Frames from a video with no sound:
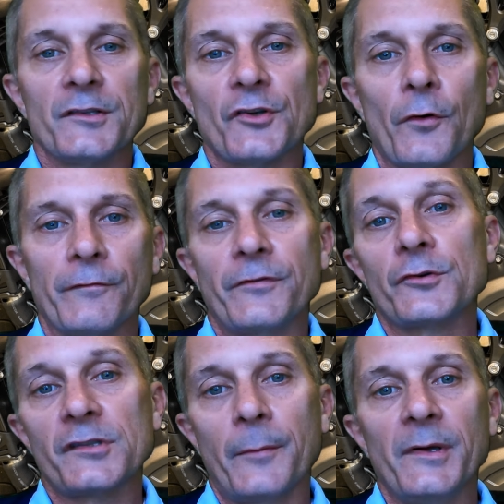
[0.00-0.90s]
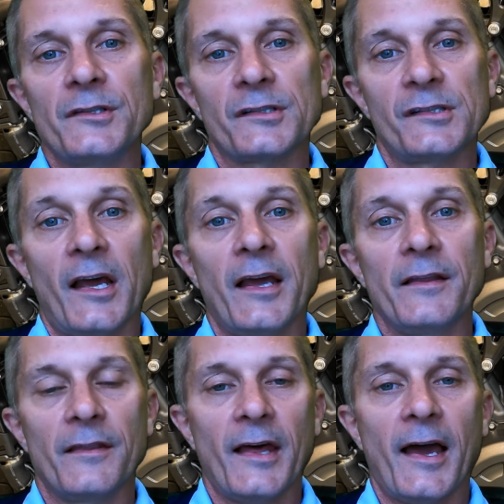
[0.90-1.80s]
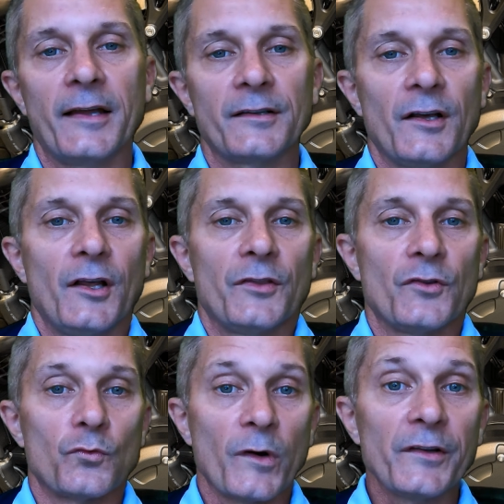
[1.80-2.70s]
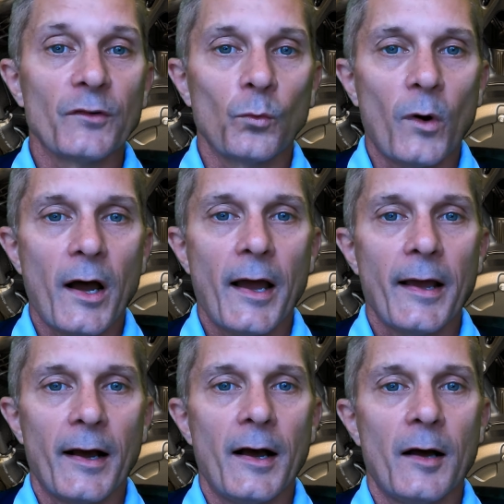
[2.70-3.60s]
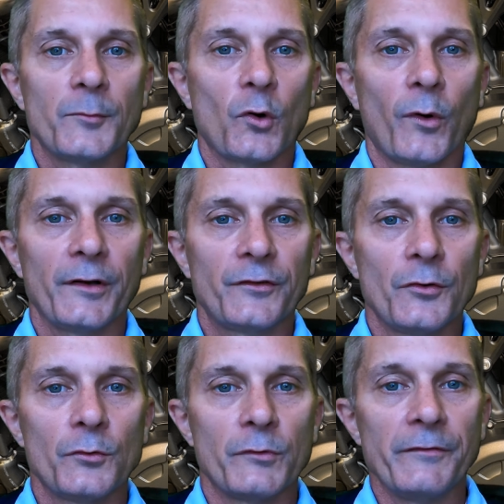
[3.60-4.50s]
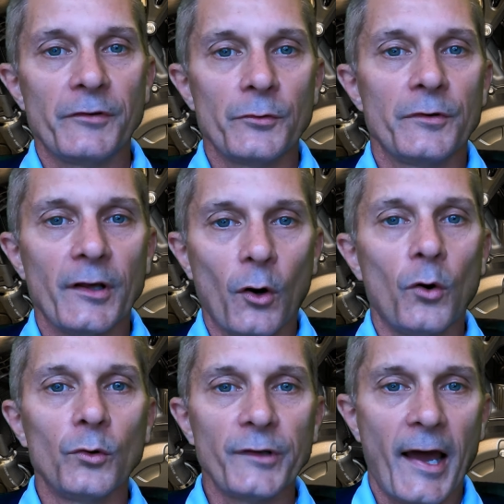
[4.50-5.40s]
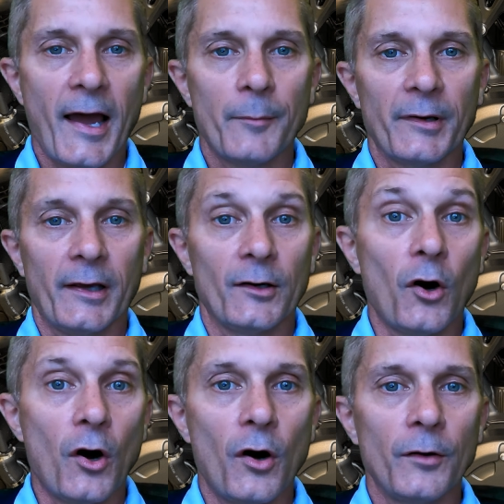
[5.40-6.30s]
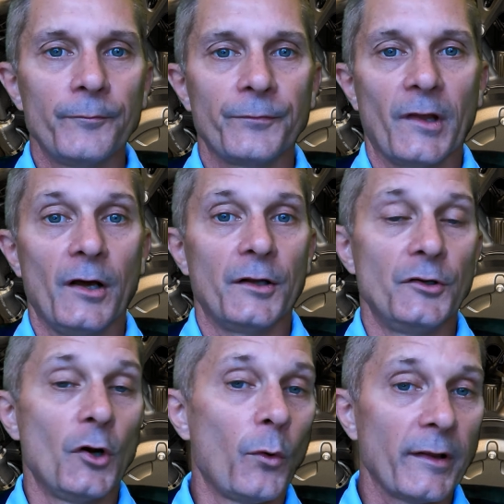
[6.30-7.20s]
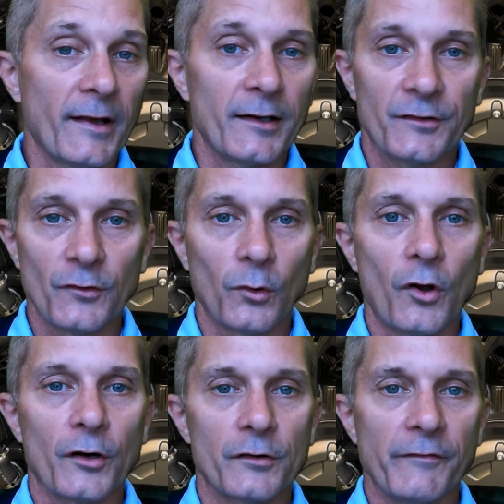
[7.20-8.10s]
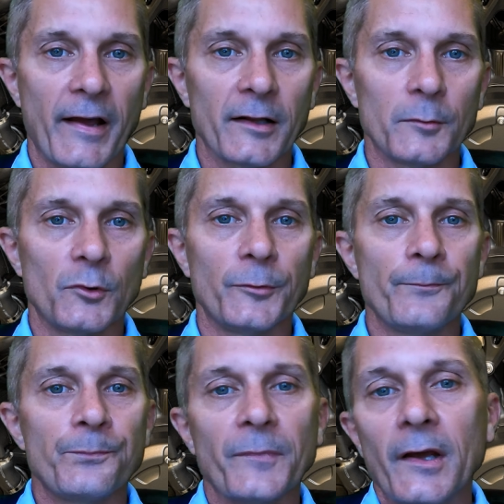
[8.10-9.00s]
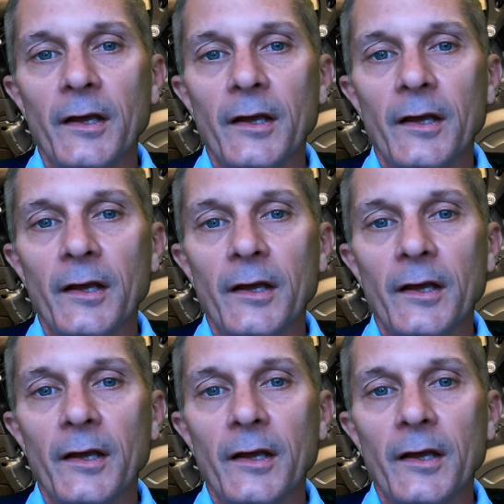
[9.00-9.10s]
So first let me just say that the reason why I'm going to review the old app at all, knowing that it's no longer available,